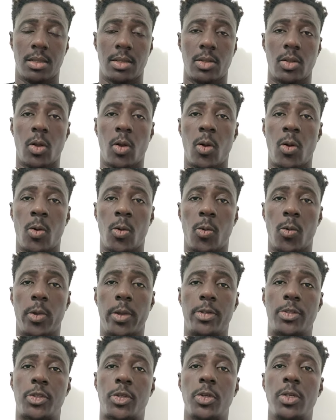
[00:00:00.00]
No,
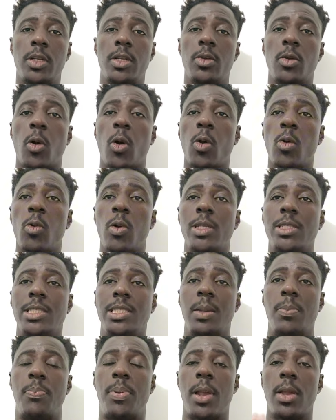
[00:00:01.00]
we shouldn't always
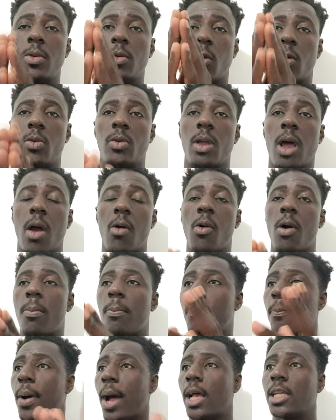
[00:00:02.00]
depend on
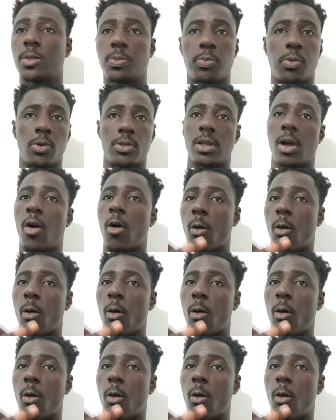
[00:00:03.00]
our passport.